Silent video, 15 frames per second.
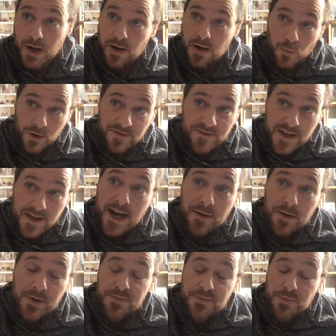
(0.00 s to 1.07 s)
But one of the
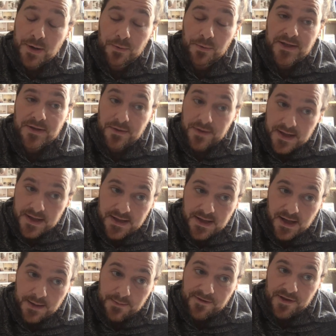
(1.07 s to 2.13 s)
areas where we went to this
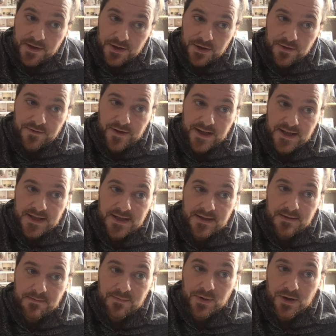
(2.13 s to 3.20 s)
time for the New
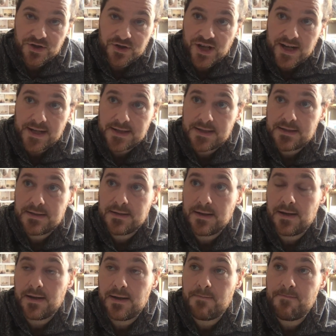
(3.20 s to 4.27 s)
Face project,